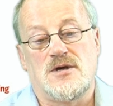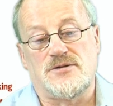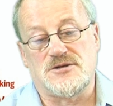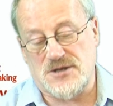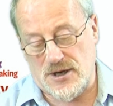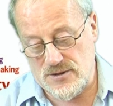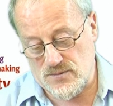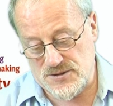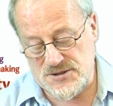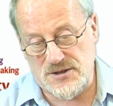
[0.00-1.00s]
and the second
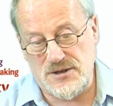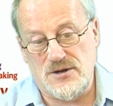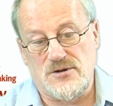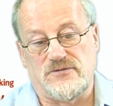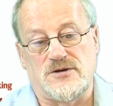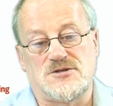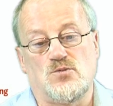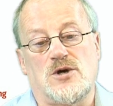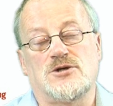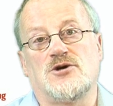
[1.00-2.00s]
was the first
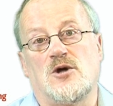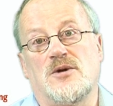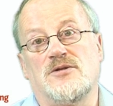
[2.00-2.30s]
workshop